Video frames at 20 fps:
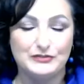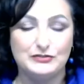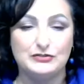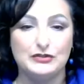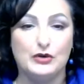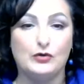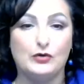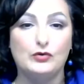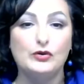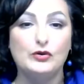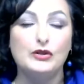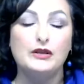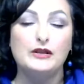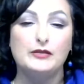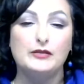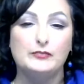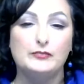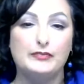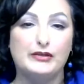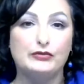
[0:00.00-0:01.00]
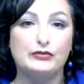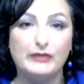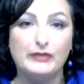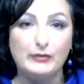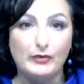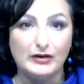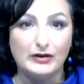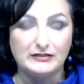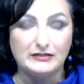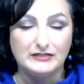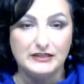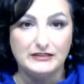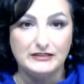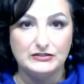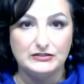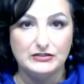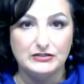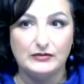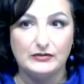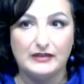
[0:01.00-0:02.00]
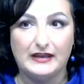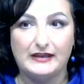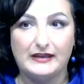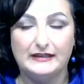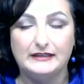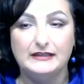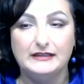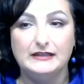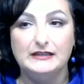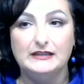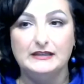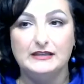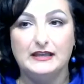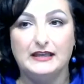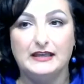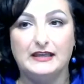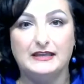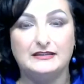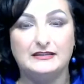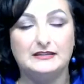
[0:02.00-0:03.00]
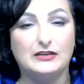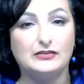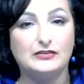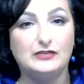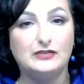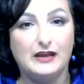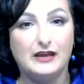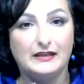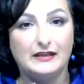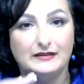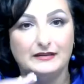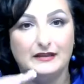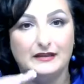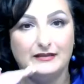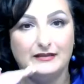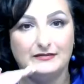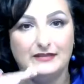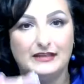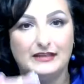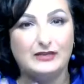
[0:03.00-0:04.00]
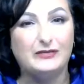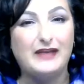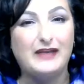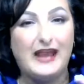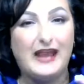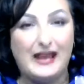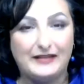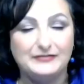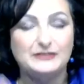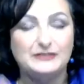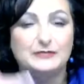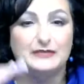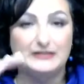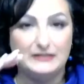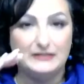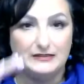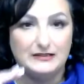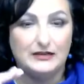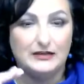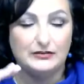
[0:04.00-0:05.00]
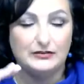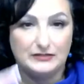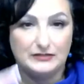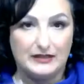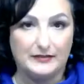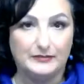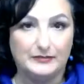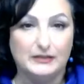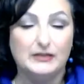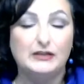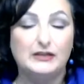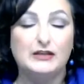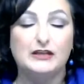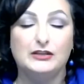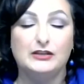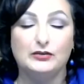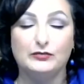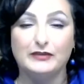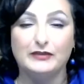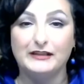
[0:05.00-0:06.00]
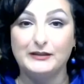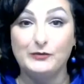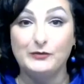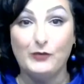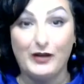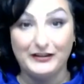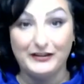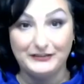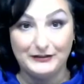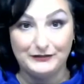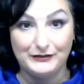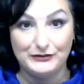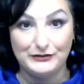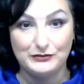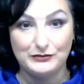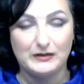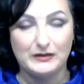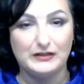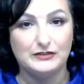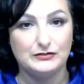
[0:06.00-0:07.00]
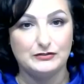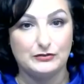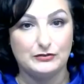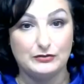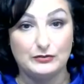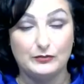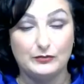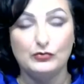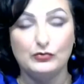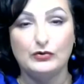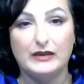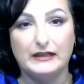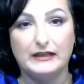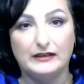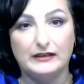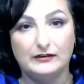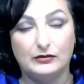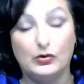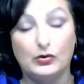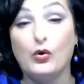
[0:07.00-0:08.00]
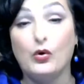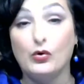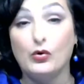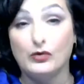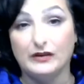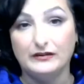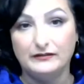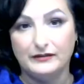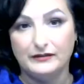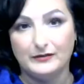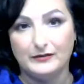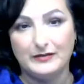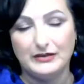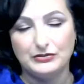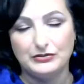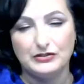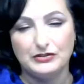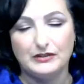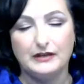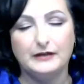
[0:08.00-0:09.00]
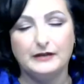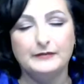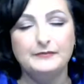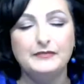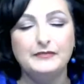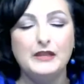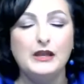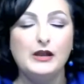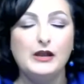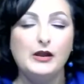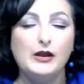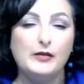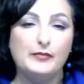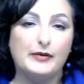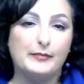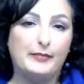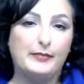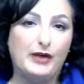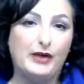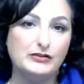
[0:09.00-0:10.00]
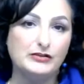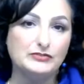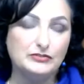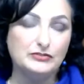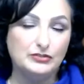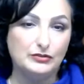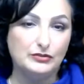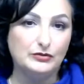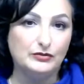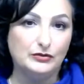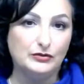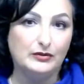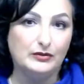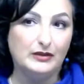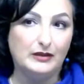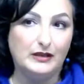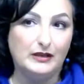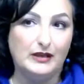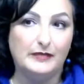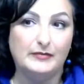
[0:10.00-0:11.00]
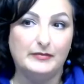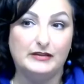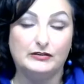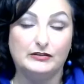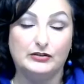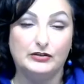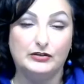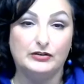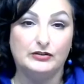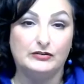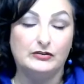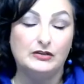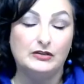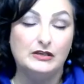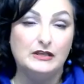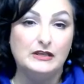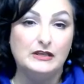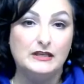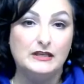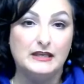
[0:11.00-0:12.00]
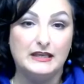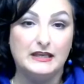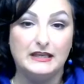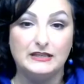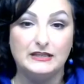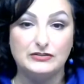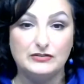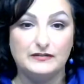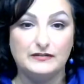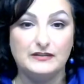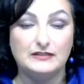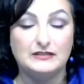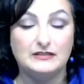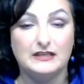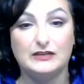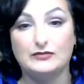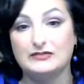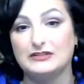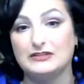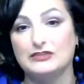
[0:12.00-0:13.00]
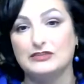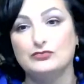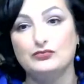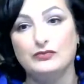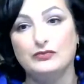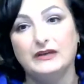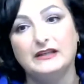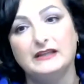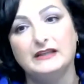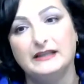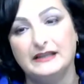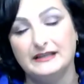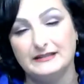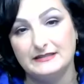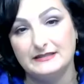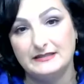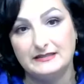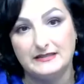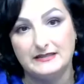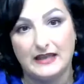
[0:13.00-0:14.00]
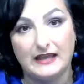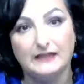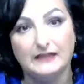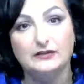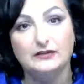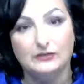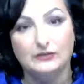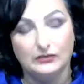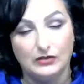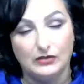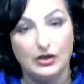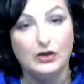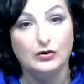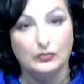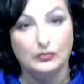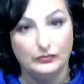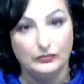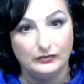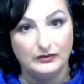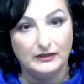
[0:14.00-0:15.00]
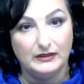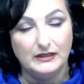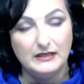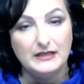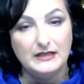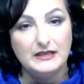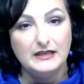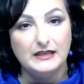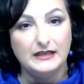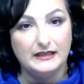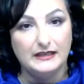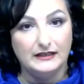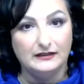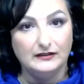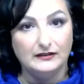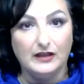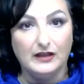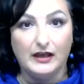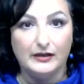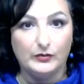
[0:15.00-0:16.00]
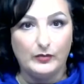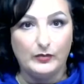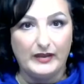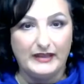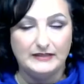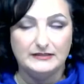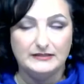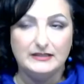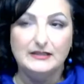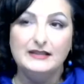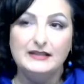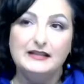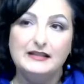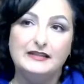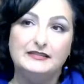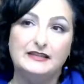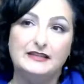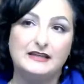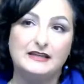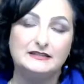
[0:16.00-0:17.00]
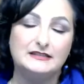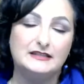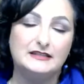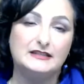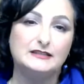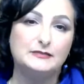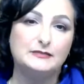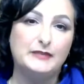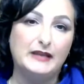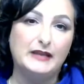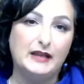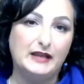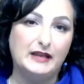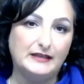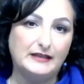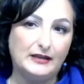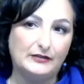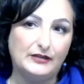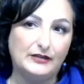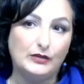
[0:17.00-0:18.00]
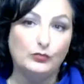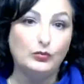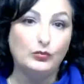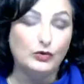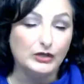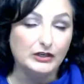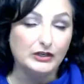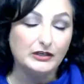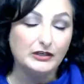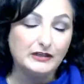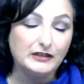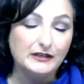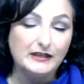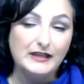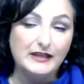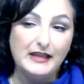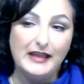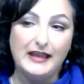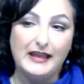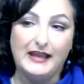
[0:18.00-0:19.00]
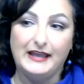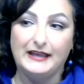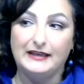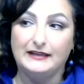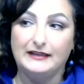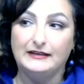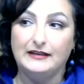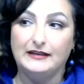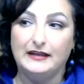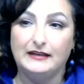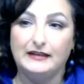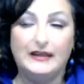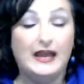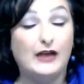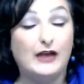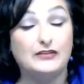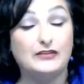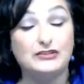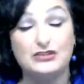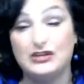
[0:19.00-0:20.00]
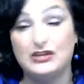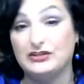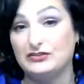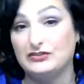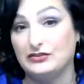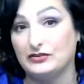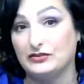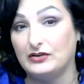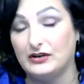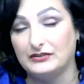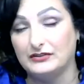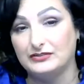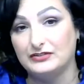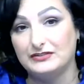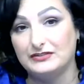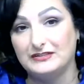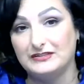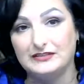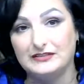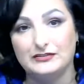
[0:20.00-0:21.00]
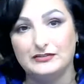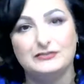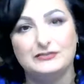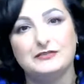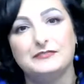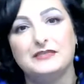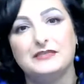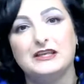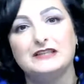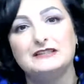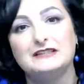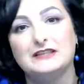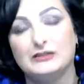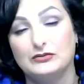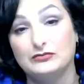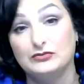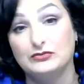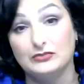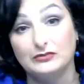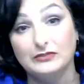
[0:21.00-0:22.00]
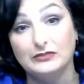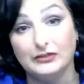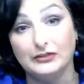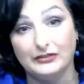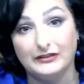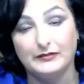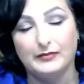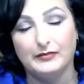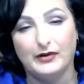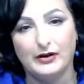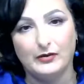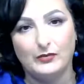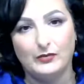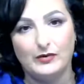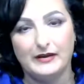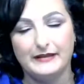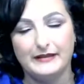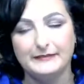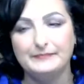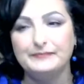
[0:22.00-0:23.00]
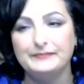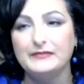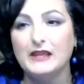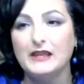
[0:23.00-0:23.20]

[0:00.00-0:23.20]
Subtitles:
So Bill reworked it so that they're not, they don't have to be stair-stepped. You really want the first one because there's some great core information there. But part 2, you can come and learn. Each of the secrets is really standalone in a lot of ways. The ideas behind how they work and how they change your consciousness are some things that you do learn in part 1.